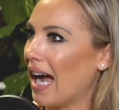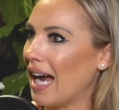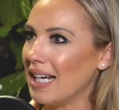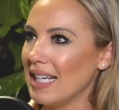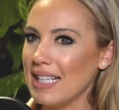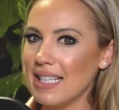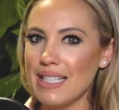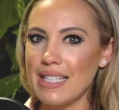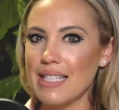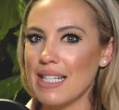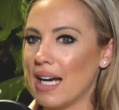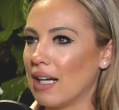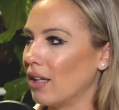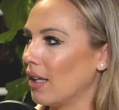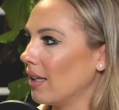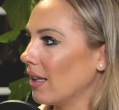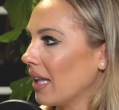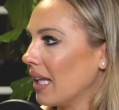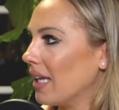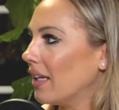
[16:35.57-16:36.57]
I need to
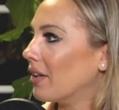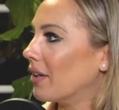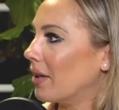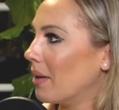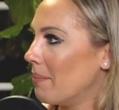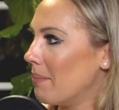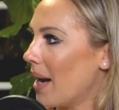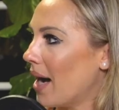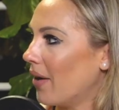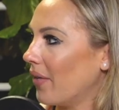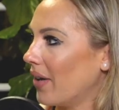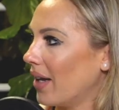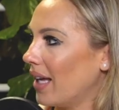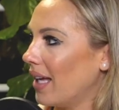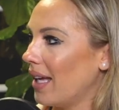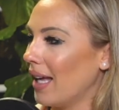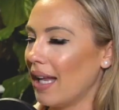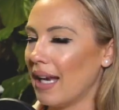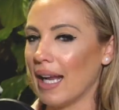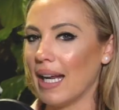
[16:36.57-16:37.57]
tell a leader about
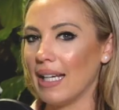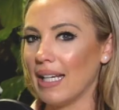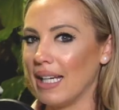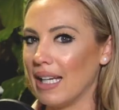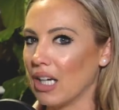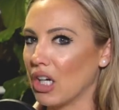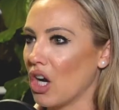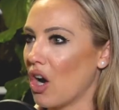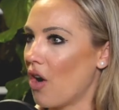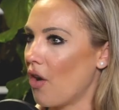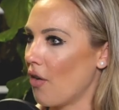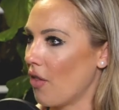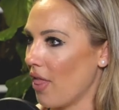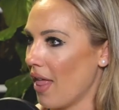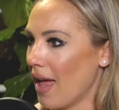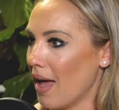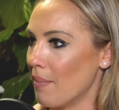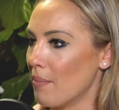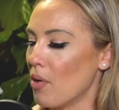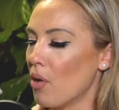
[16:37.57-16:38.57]
it and I need to call
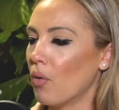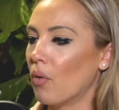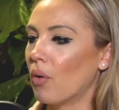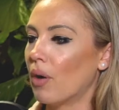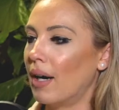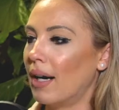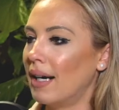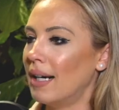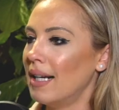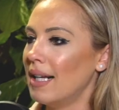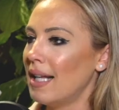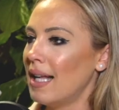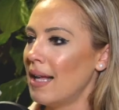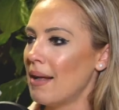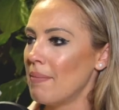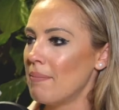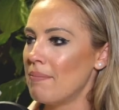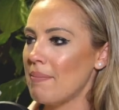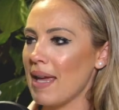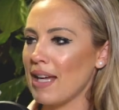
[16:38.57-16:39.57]
them or
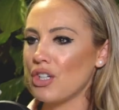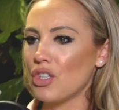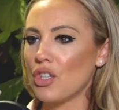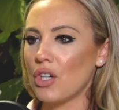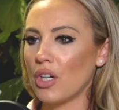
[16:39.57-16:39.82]
make